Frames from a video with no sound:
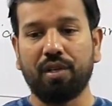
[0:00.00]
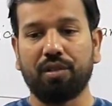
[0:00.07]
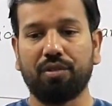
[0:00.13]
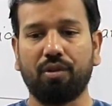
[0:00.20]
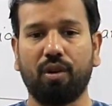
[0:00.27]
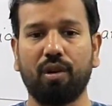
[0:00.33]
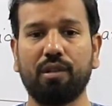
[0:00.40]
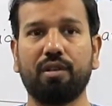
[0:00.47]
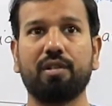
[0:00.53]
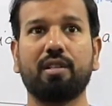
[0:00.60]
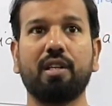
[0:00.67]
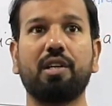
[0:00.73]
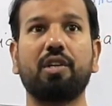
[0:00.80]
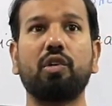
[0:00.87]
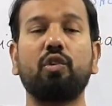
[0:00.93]
So all those
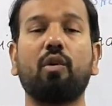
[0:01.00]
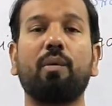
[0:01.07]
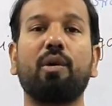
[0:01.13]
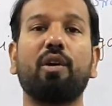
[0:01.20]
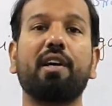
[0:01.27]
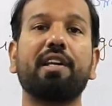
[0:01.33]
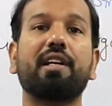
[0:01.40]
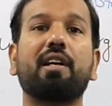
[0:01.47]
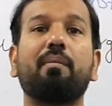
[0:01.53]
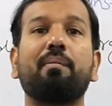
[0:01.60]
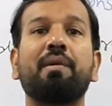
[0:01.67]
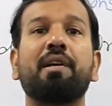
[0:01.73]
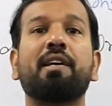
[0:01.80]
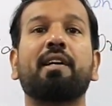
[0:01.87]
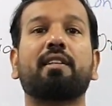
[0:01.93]
countries who have already
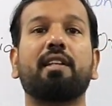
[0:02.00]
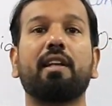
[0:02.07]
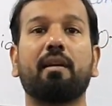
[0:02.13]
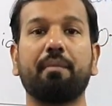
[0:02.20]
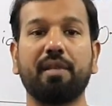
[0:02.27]
completed their